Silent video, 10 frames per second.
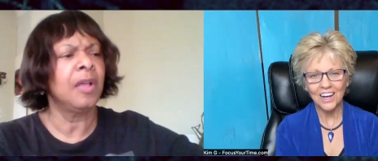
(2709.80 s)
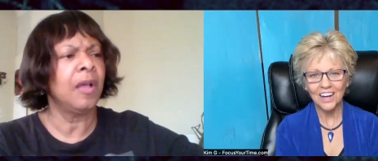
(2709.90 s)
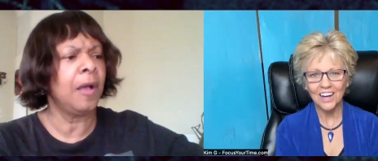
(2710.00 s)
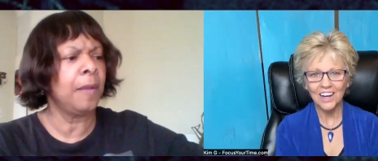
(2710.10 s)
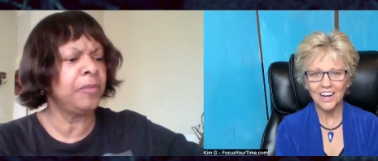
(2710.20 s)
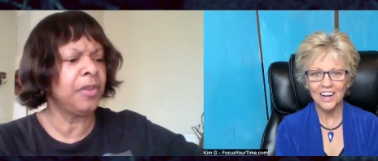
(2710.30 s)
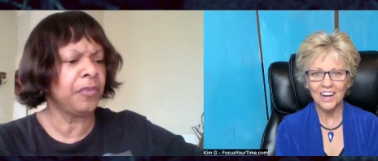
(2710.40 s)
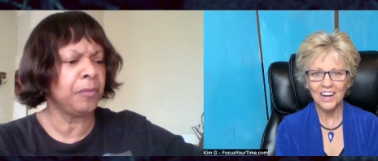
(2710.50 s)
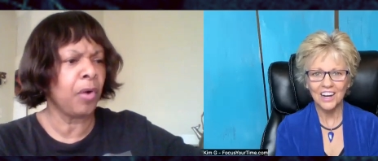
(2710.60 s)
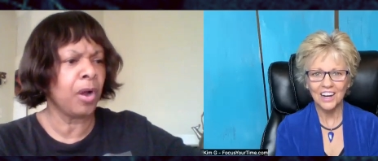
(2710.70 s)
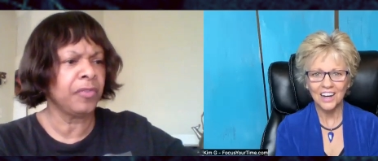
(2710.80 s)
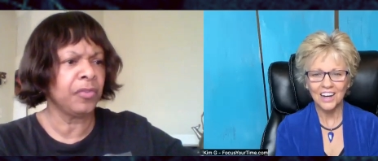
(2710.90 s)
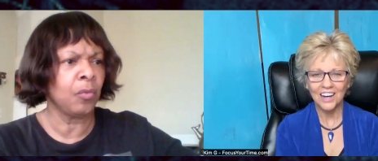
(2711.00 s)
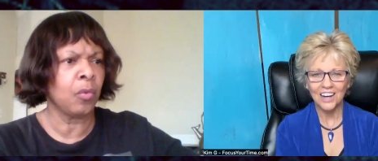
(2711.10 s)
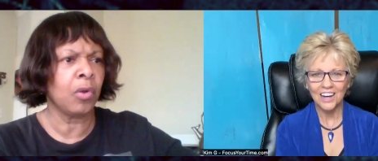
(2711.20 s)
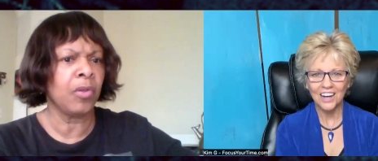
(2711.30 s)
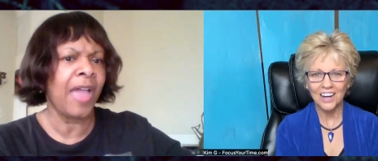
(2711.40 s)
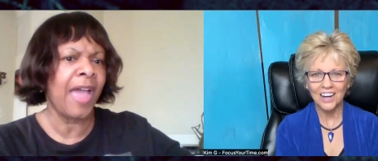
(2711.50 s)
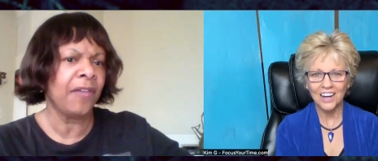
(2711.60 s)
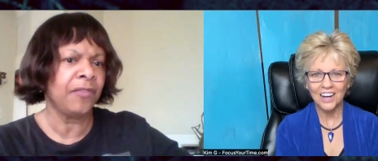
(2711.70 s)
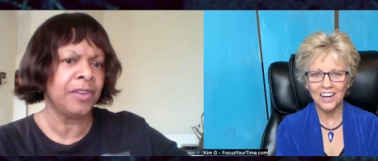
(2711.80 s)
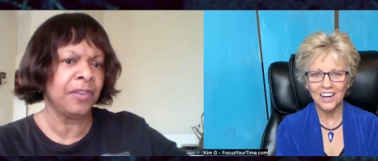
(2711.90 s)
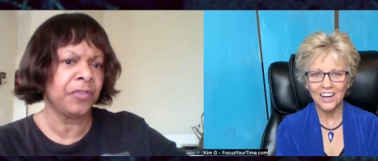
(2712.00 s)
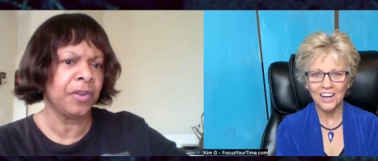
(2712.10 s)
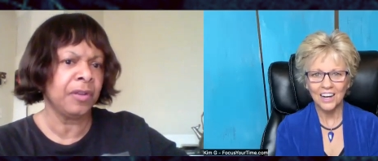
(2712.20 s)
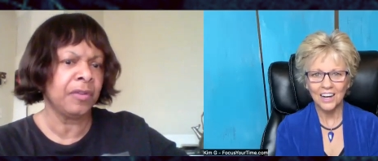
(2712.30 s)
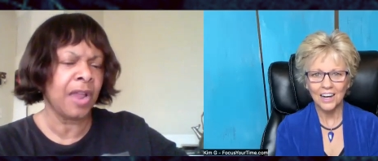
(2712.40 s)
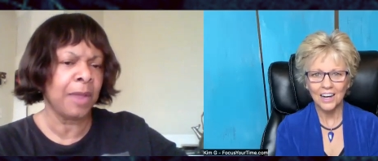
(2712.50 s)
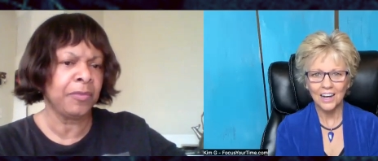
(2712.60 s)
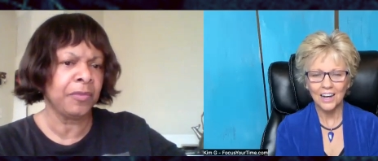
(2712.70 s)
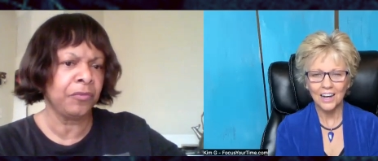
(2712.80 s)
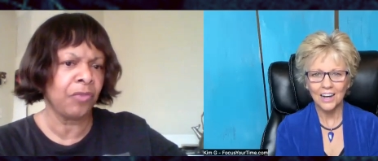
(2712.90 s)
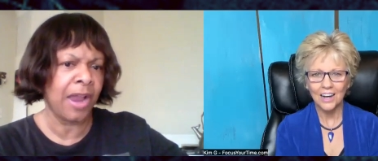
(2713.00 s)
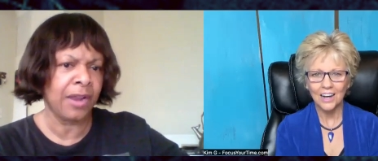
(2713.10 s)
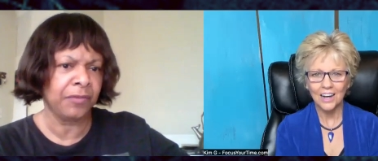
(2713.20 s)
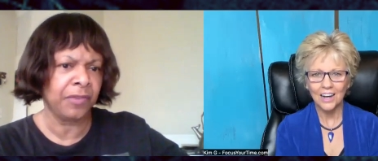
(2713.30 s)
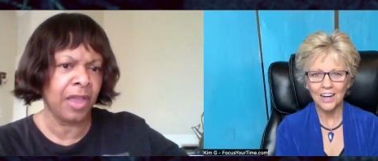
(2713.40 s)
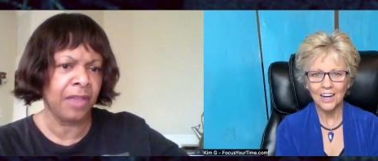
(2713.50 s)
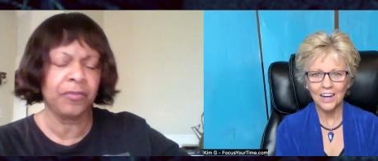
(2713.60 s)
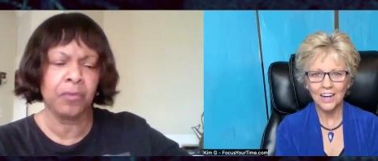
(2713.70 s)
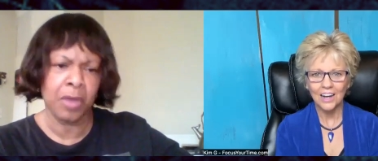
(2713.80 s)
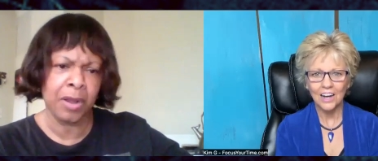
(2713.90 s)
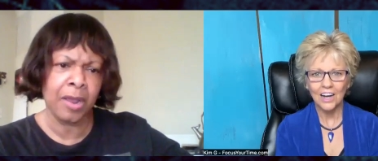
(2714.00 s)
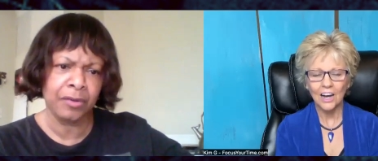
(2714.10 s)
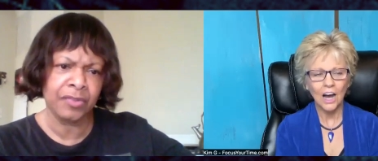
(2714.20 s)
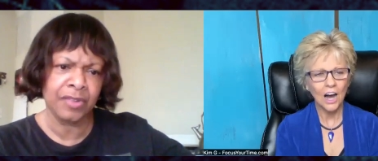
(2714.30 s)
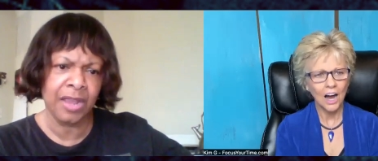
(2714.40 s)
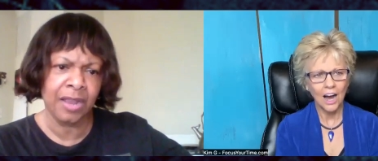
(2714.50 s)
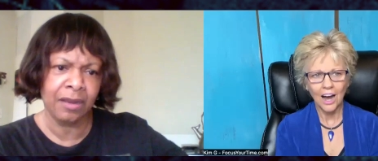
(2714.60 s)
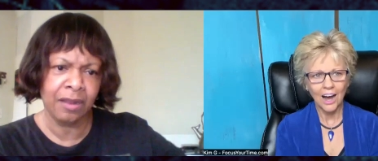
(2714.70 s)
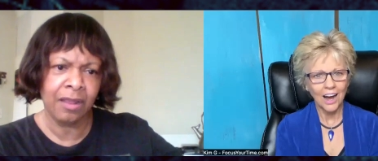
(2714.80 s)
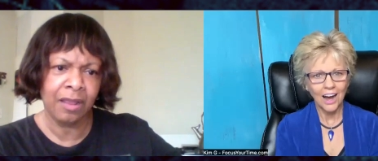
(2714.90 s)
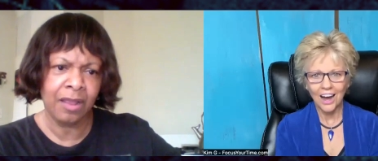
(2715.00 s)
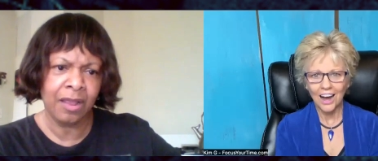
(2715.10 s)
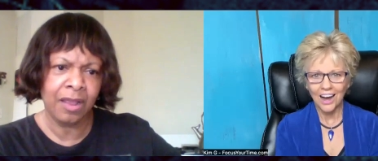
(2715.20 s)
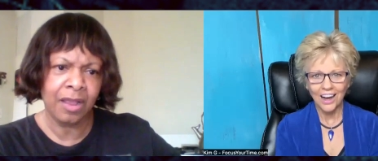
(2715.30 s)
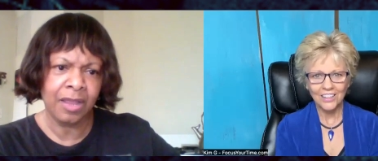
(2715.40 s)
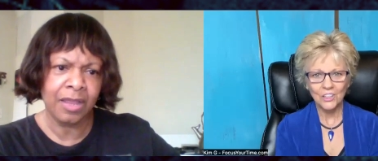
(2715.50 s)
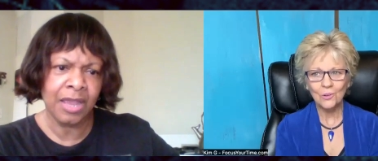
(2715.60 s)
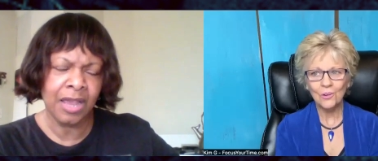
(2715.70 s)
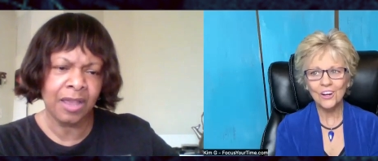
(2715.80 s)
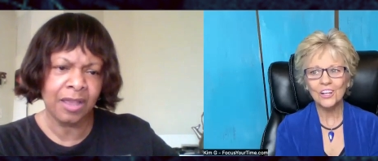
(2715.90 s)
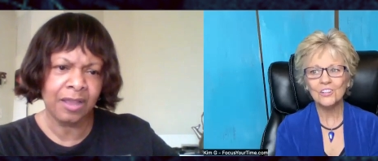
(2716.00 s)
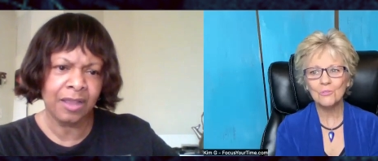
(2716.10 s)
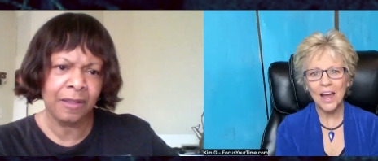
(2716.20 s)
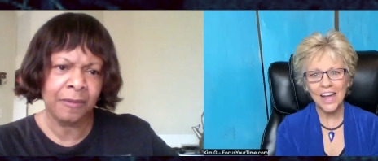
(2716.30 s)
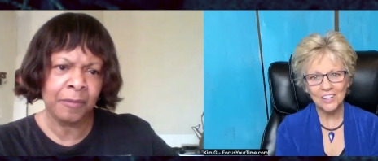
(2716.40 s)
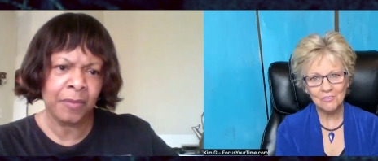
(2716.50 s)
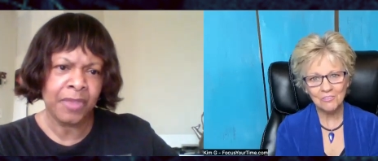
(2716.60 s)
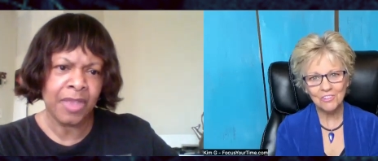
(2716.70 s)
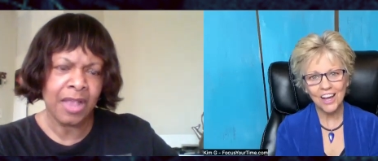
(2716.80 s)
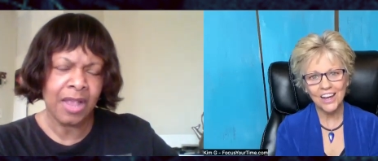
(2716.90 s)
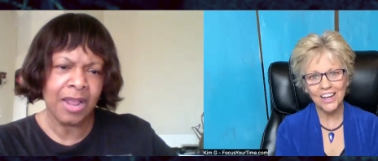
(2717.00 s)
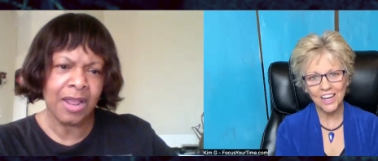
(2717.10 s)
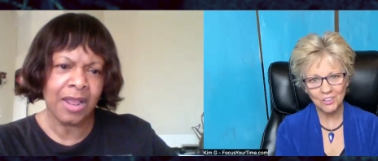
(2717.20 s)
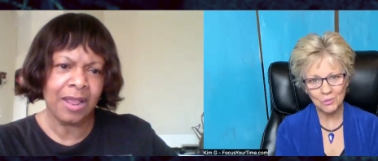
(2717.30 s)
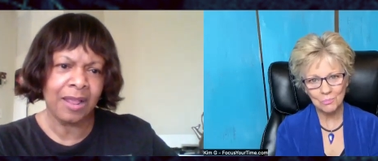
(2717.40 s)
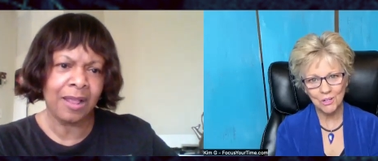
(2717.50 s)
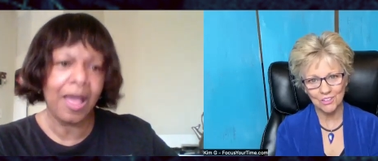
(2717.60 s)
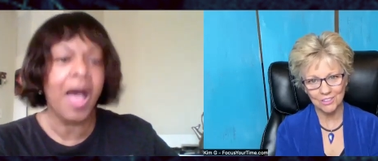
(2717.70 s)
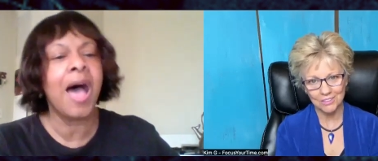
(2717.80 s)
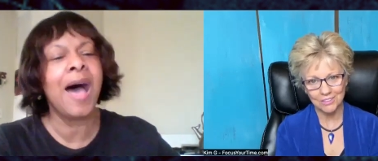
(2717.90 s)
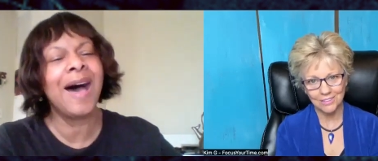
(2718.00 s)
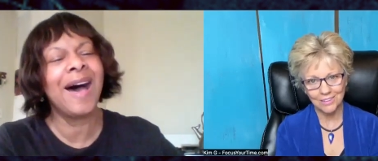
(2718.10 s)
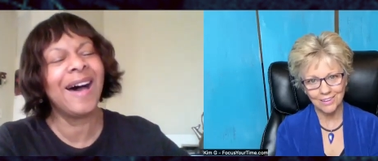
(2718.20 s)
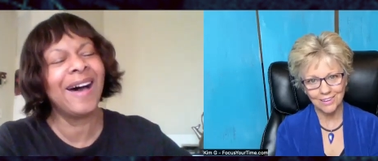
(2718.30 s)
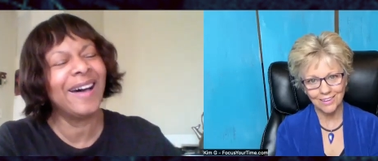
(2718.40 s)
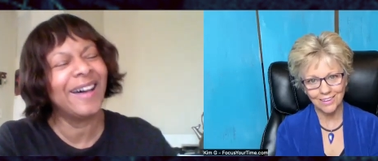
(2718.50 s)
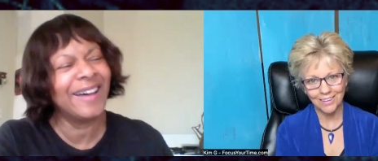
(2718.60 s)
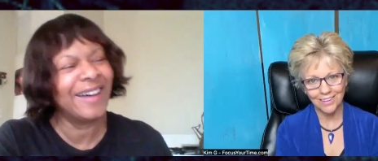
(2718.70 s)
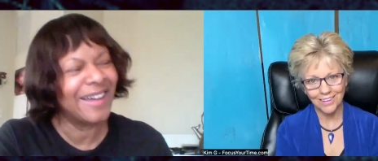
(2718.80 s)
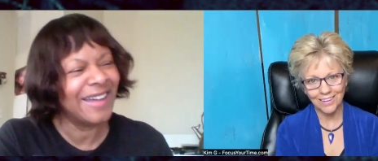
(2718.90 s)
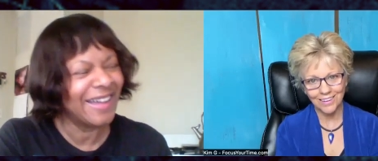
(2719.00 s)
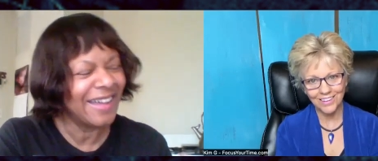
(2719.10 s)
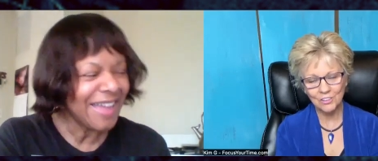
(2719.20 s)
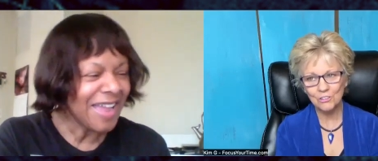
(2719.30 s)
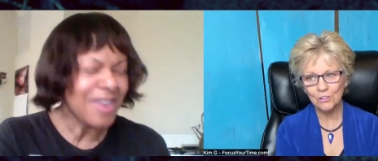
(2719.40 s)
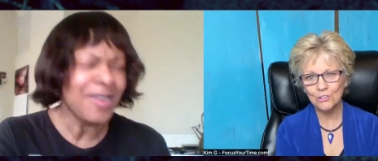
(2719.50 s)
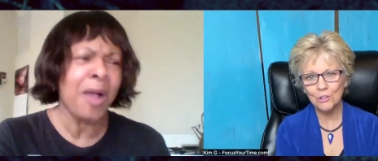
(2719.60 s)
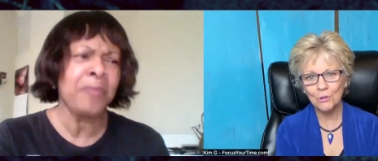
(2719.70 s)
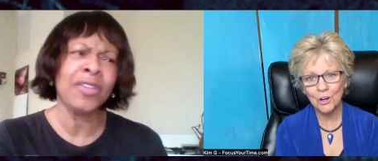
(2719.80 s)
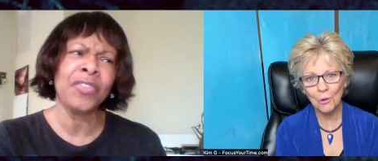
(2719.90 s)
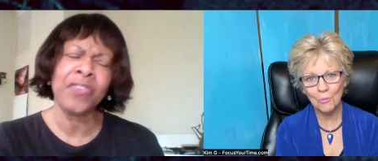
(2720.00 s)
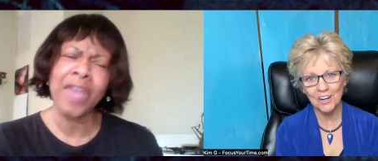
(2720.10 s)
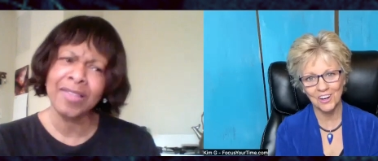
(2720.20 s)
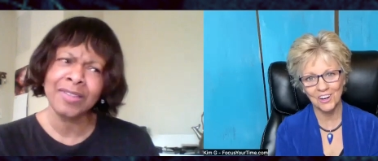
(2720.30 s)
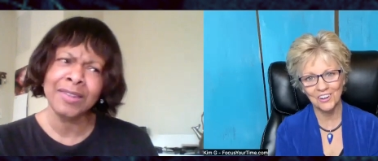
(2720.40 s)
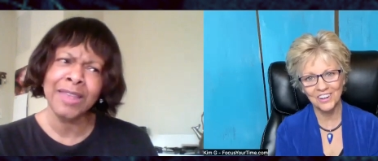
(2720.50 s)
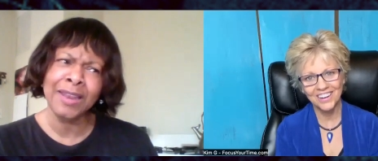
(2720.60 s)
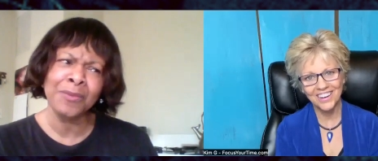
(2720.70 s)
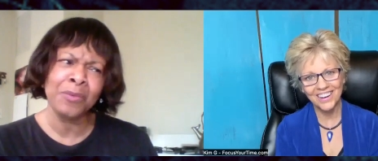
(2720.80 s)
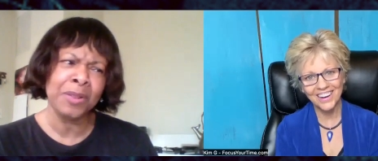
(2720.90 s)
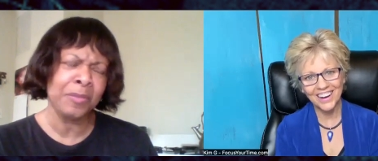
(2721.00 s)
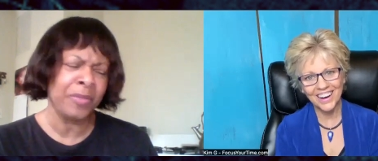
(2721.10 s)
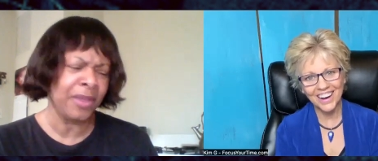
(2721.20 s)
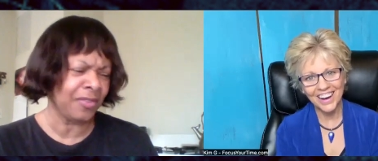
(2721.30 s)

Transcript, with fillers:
Speaker 1: um, different parts of the world have different types of dragonflies, for what I understand.
Speaker 2: You yeah. are a dragonfly expert. This is
Speaker 1: your no, new I'm just career. Fascinated with them. They're